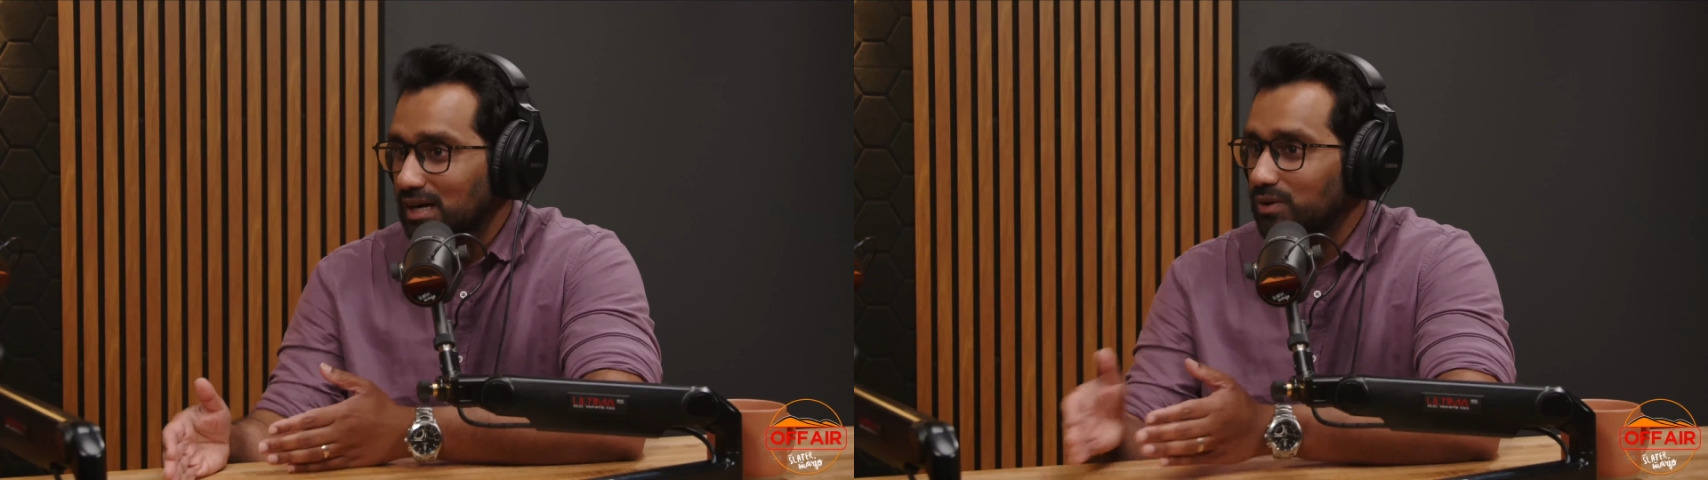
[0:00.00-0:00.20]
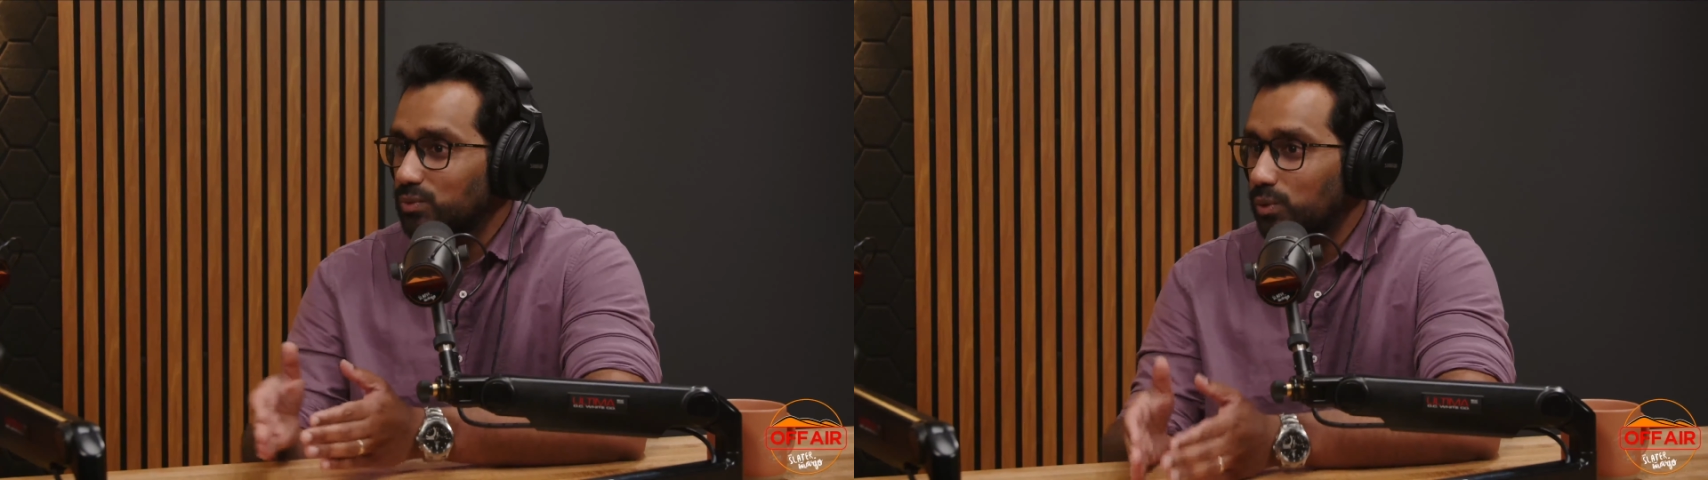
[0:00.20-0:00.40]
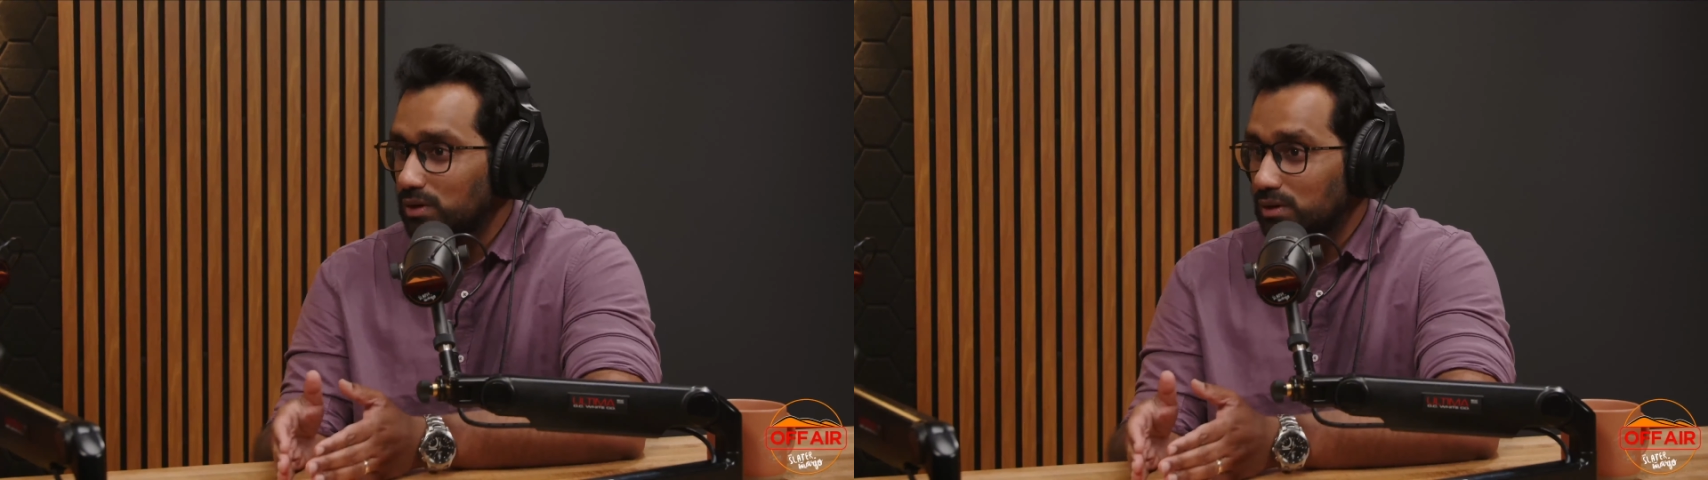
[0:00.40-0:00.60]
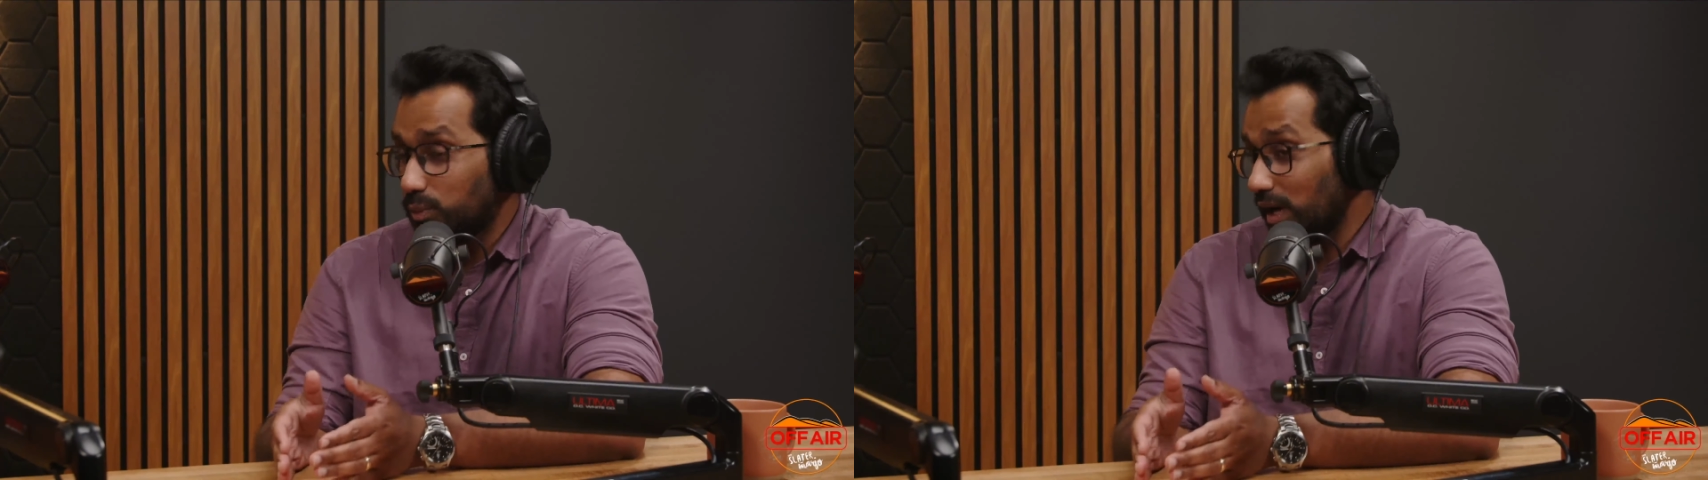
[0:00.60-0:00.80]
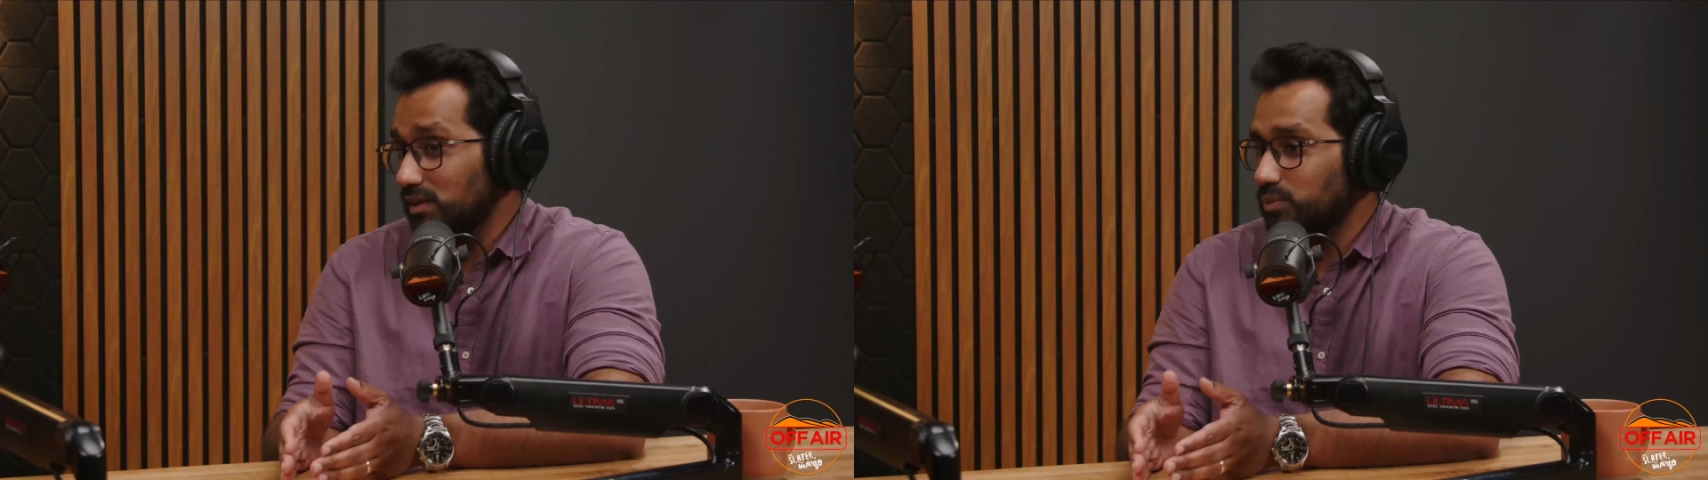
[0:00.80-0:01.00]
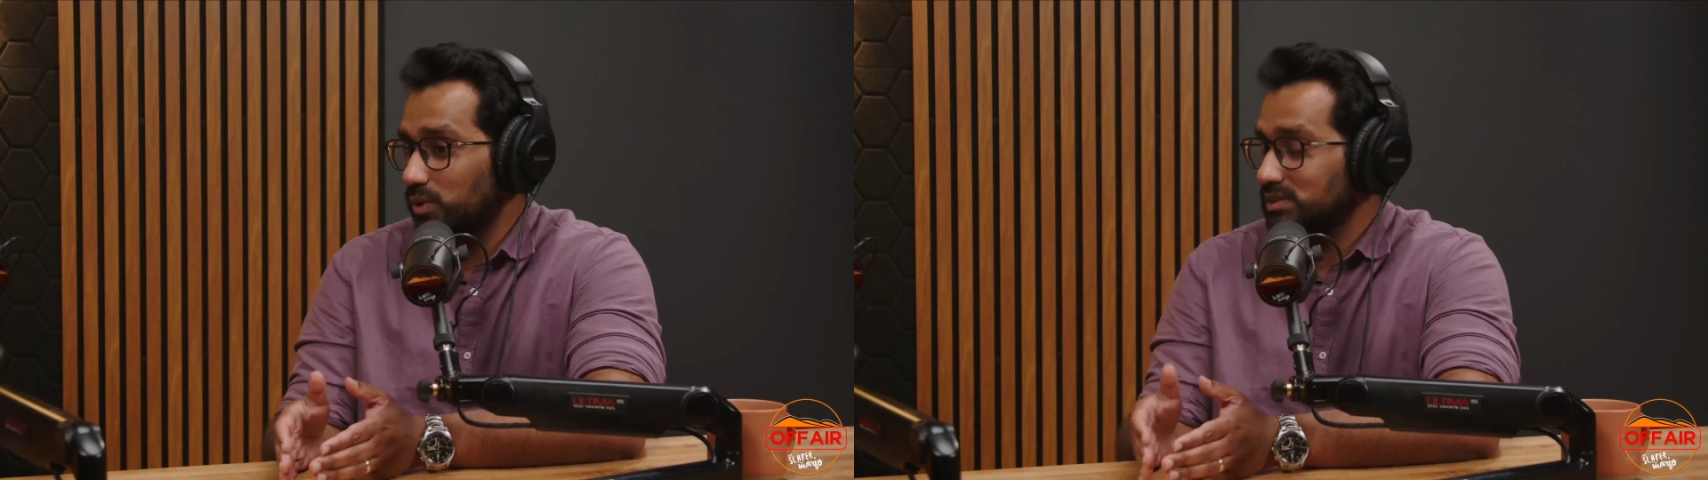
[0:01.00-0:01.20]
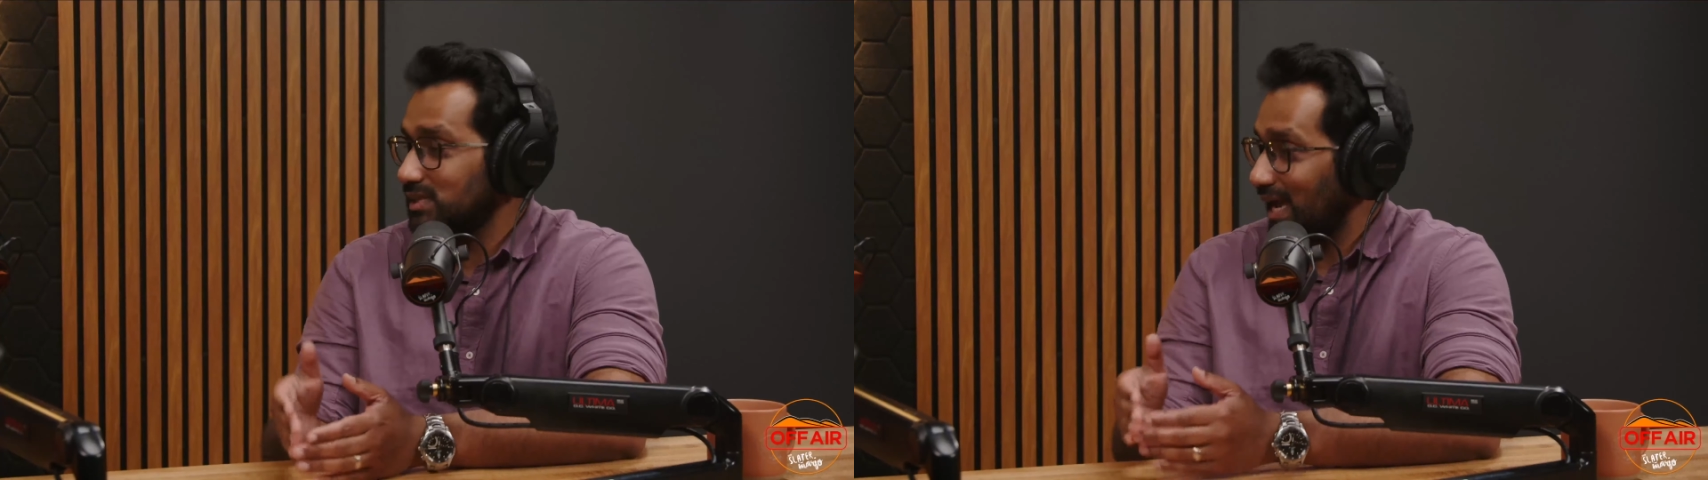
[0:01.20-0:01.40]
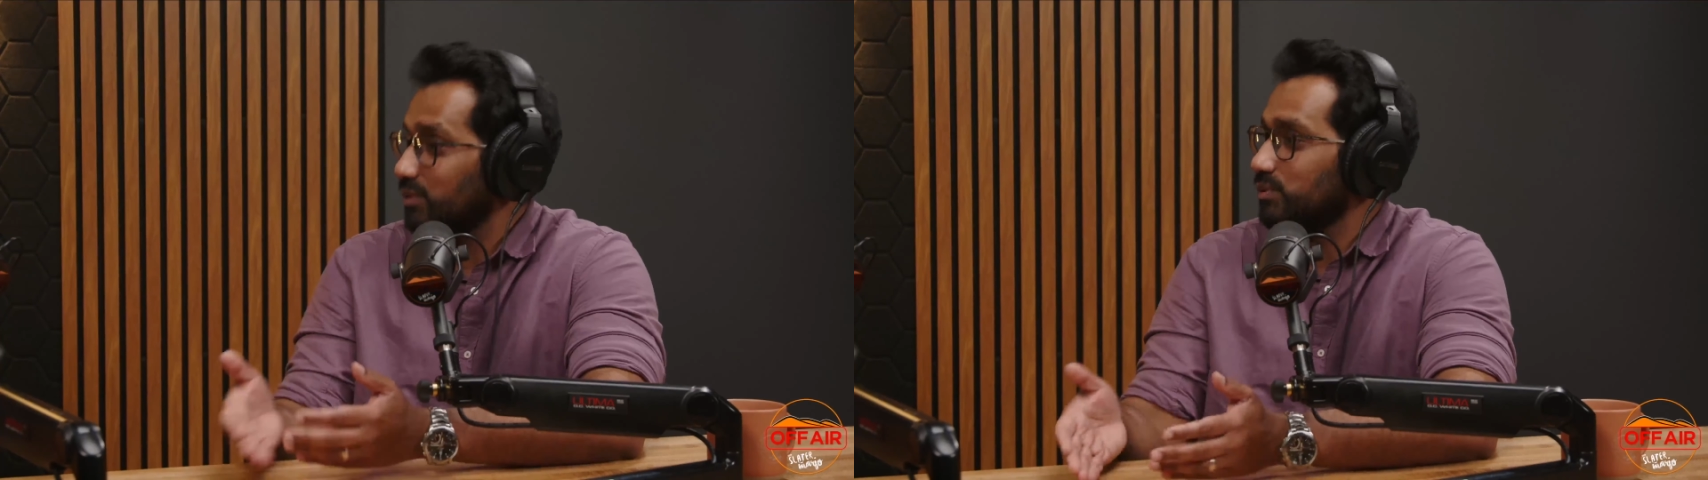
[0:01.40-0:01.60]
how well was
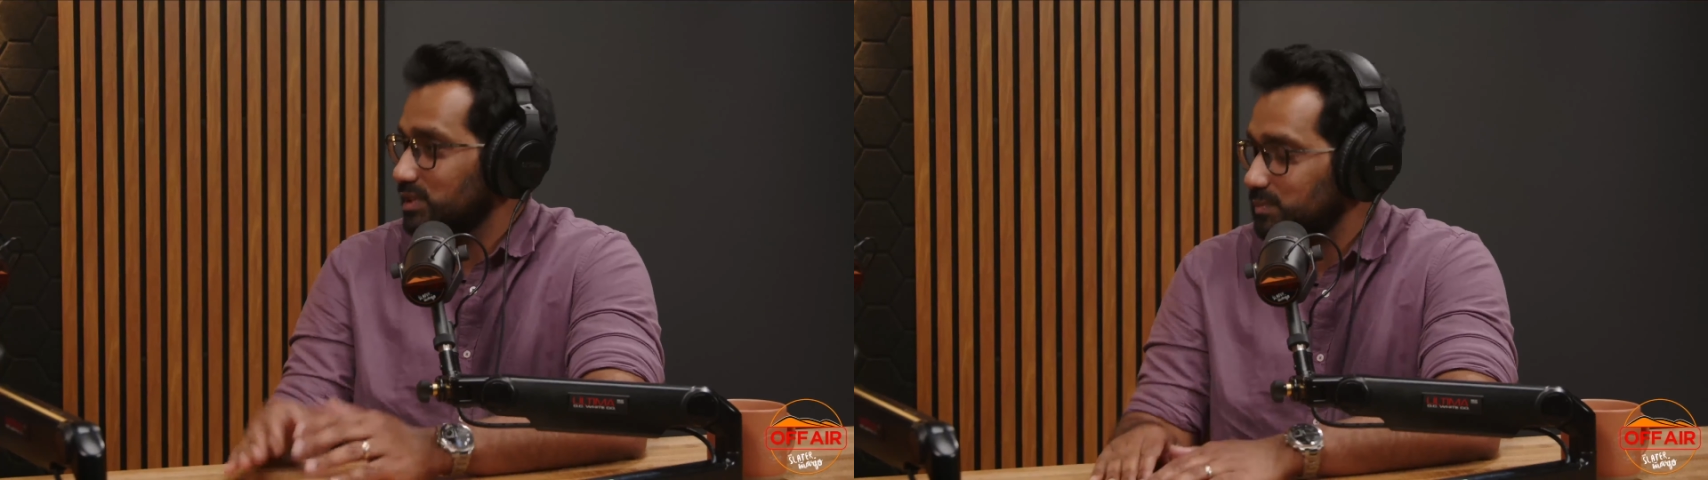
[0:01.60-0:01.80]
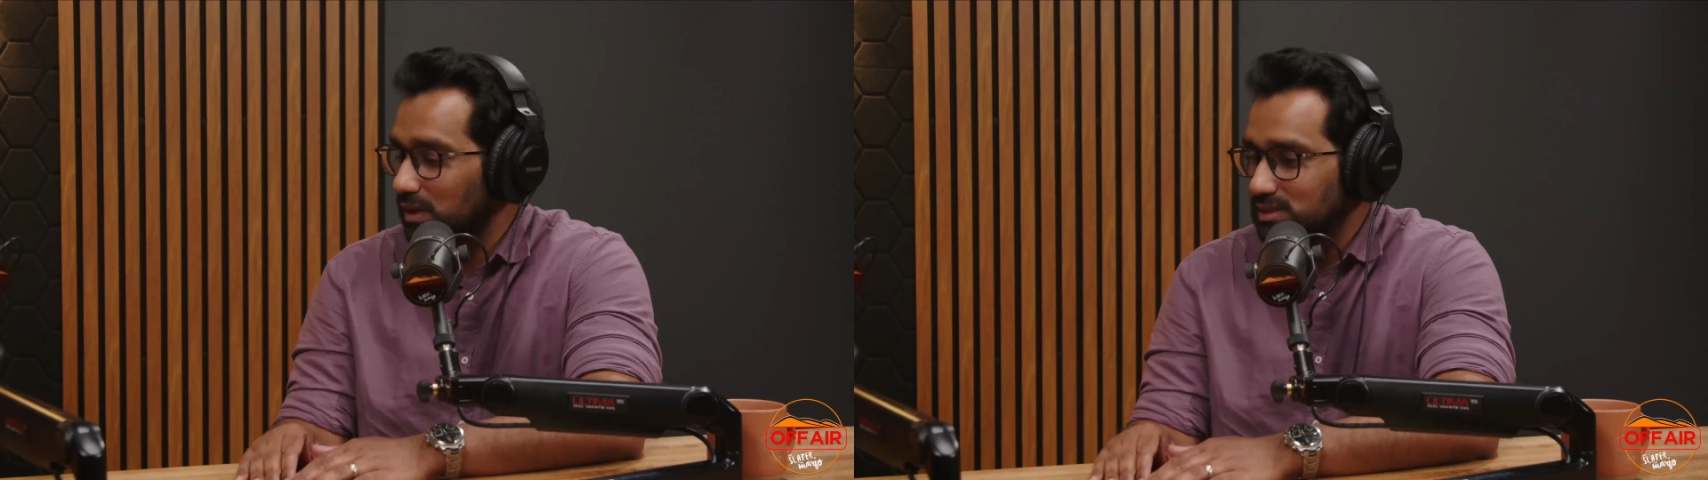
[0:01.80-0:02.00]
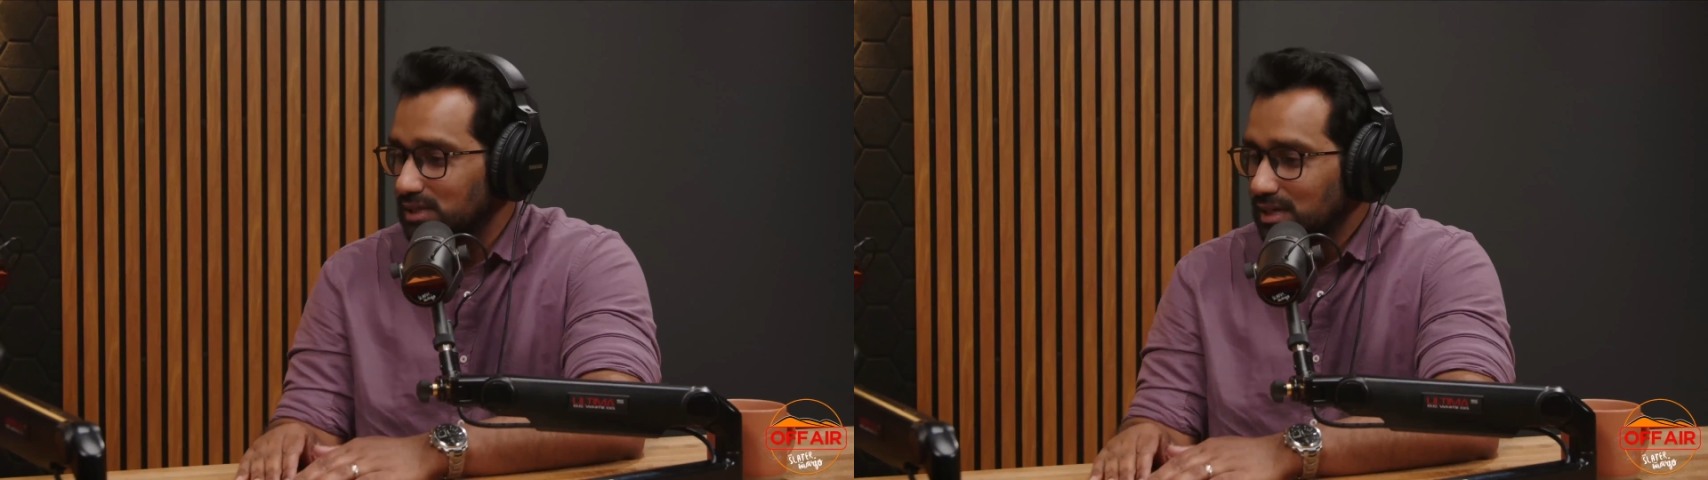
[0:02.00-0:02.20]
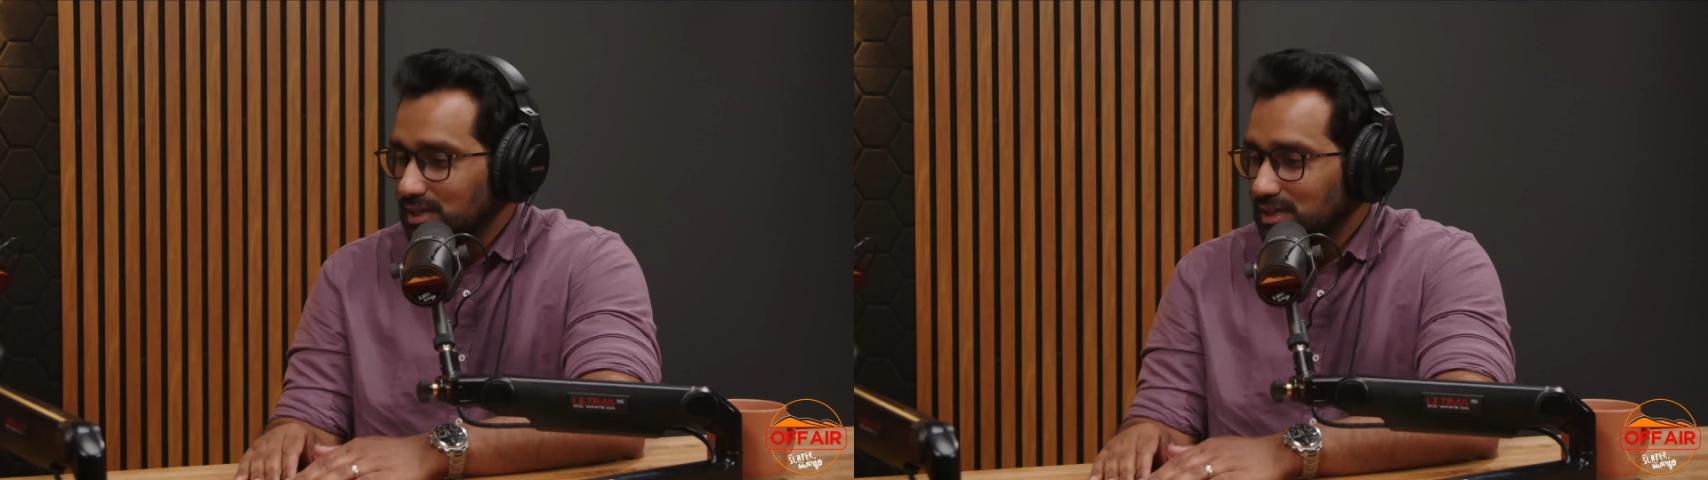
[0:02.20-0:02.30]
the accurate response.